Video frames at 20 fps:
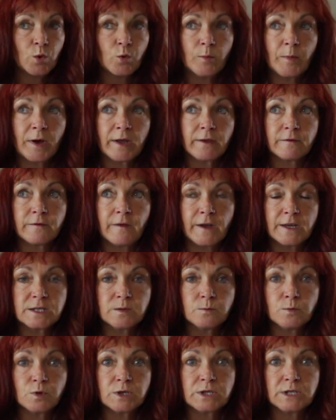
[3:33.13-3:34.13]
We might find
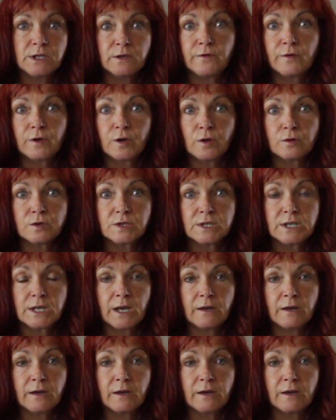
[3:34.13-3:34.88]
it more difficult to